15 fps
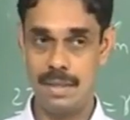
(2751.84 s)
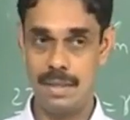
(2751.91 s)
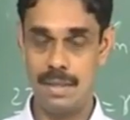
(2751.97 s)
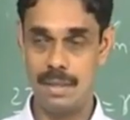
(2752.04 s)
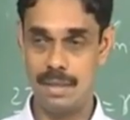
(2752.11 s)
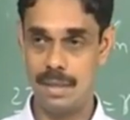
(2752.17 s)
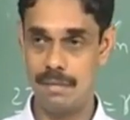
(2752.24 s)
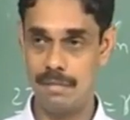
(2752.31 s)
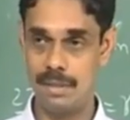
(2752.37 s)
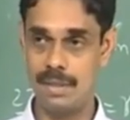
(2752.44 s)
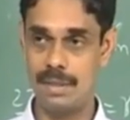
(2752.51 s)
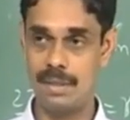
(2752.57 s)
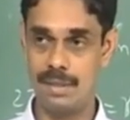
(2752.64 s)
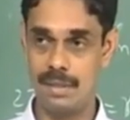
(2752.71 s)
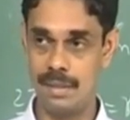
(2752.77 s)
uh, having
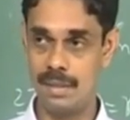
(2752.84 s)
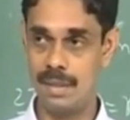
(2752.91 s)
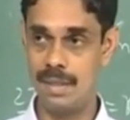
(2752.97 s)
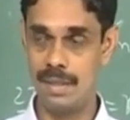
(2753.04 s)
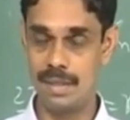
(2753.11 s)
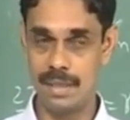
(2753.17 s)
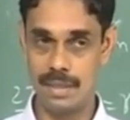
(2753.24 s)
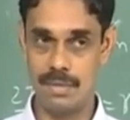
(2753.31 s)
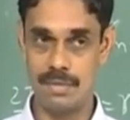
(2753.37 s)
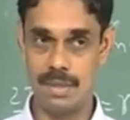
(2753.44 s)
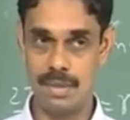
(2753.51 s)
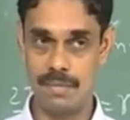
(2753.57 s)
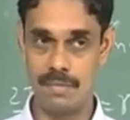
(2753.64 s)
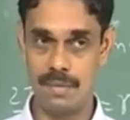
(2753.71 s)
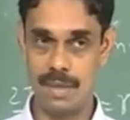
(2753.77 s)
this radial kind of
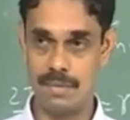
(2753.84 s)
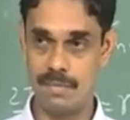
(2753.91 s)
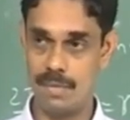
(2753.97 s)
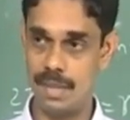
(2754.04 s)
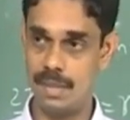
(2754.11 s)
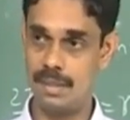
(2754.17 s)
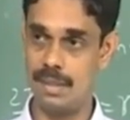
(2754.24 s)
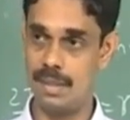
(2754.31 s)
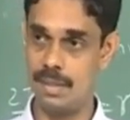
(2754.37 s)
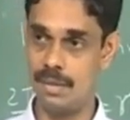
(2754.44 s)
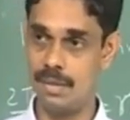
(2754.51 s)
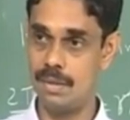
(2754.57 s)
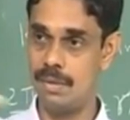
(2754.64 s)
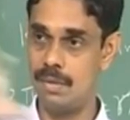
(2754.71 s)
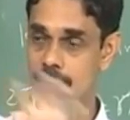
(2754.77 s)
stuff as well as they are
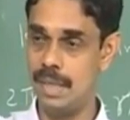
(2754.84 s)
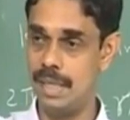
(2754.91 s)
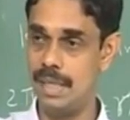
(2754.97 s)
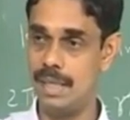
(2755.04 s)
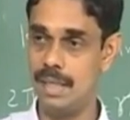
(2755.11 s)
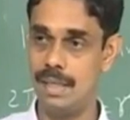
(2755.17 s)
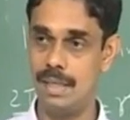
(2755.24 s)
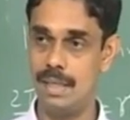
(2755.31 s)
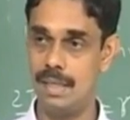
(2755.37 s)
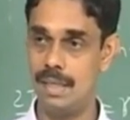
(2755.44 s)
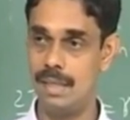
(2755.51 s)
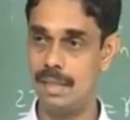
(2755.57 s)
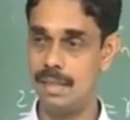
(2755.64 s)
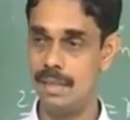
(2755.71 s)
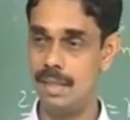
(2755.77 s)
rotating
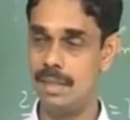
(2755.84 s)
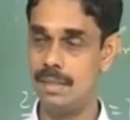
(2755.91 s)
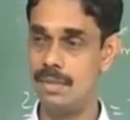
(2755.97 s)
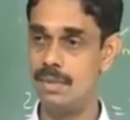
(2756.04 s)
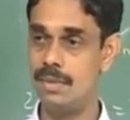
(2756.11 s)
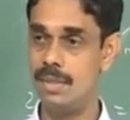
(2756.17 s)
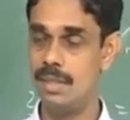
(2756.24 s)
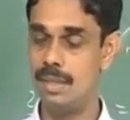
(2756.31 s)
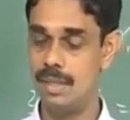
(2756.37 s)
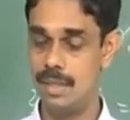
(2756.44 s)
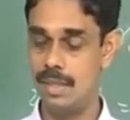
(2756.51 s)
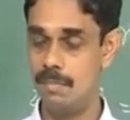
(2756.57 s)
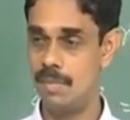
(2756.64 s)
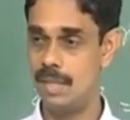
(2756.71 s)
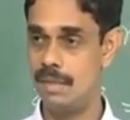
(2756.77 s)
and, and so on
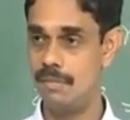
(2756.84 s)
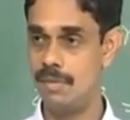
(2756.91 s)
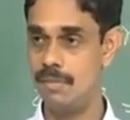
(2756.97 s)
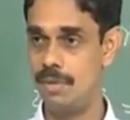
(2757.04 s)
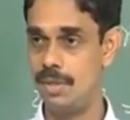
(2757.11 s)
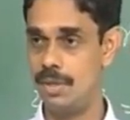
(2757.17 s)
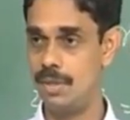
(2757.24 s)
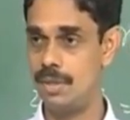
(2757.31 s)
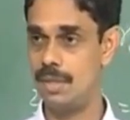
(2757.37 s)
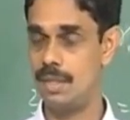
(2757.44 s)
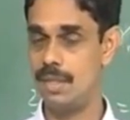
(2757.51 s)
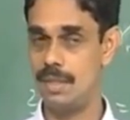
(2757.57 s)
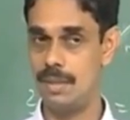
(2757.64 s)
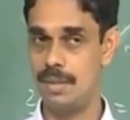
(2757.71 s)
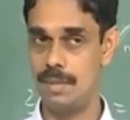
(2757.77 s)
but we will not
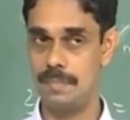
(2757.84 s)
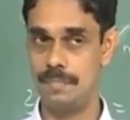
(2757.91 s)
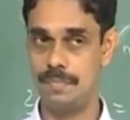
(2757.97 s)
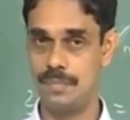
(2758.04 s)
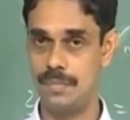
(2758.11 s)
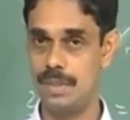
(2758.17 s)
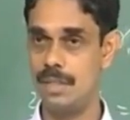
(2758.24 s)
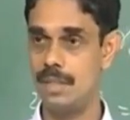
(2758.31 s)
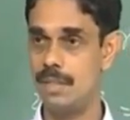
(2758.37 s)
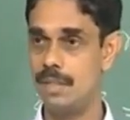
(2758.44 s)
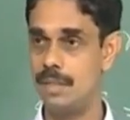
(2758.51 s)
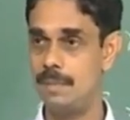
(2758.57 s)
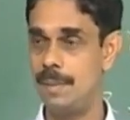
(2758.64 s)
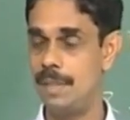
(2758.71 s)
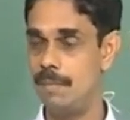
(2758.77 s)
uh, um,
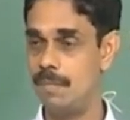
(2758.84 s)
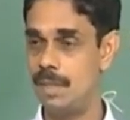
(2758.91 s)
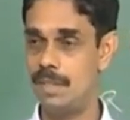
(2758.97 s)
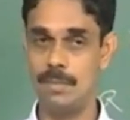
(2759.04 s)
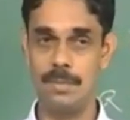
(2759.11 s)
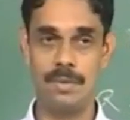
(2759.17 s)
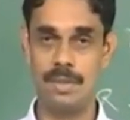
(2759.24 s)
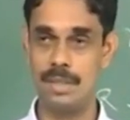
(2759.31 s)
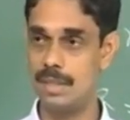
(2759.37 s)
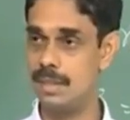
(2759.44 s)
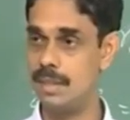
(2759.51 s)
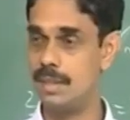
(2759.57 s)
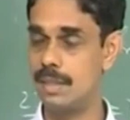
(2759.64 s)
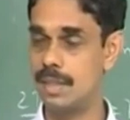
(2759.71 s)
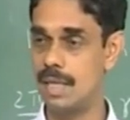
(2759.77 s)
speak much about this
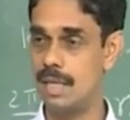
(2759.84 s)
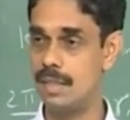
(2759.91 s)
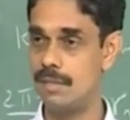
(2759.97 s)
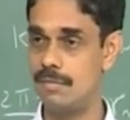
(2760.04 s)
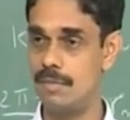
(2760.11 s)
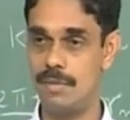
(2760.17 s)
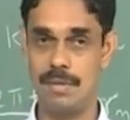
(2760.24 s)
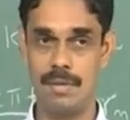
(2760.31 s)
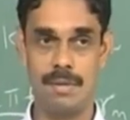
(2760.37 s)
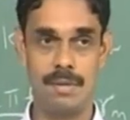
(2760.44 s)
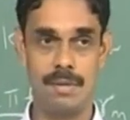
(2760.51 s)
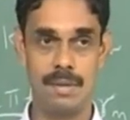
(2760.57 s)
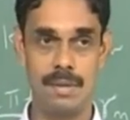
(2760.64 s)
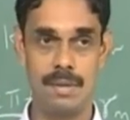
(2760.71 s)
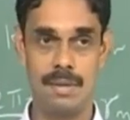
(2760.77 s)
in this class we will
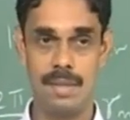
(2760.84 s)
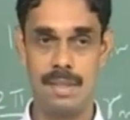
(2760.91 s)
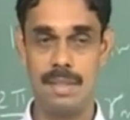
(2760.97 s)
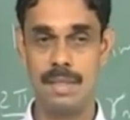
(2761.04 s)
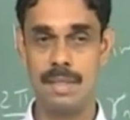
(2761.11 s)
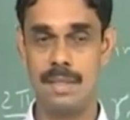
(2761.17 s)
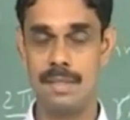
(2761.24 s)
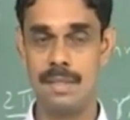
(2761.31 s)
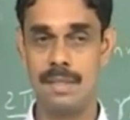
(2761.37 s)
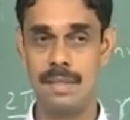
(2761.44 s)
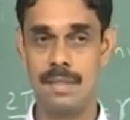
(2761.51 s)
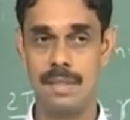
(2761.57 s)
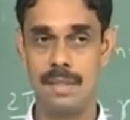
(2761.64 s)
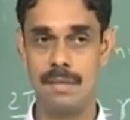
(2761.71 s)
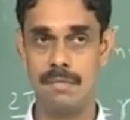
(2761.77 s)

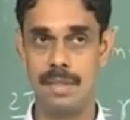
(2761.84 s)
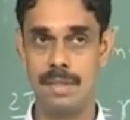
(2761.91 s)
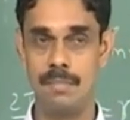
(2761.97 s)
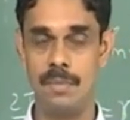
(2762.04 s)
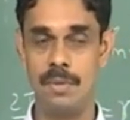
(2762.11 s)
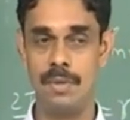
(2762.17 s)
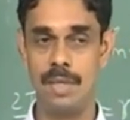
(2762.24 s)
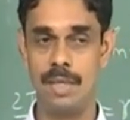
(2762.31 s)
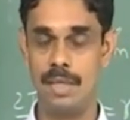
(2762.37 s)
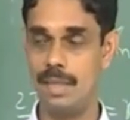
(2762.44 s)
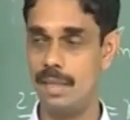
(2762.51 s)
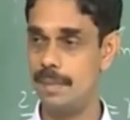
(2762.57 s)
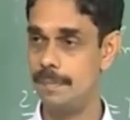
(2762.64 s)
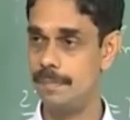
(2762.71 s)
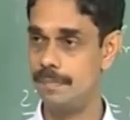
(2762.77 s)
concern with purely
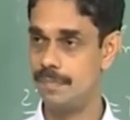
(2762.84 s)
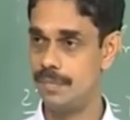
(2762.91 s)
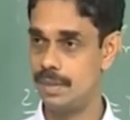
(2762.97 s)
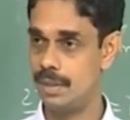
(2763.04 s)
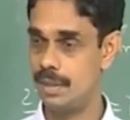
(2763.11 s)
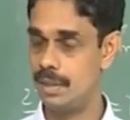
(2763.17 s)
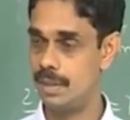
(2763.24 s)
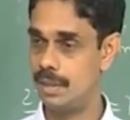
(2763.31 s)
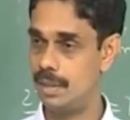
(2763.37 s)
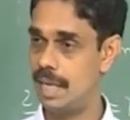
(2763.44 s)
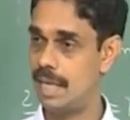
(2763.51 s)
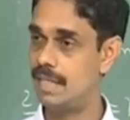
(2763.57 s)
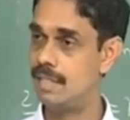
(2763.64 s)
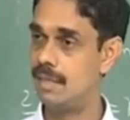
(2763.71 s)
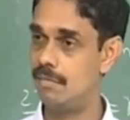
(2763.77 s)
uh,
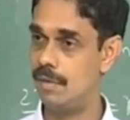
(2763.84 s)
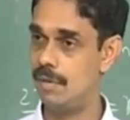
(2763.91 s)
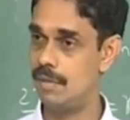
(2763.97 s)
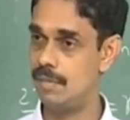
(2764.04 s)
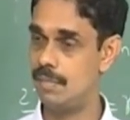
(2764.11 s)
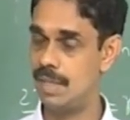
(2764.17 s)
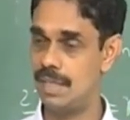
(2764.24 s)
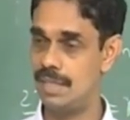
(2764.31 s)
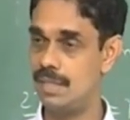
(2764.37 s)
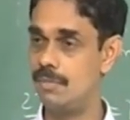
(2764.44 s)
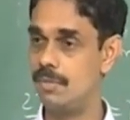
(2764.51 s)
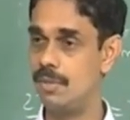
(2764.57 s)
axial waves but I just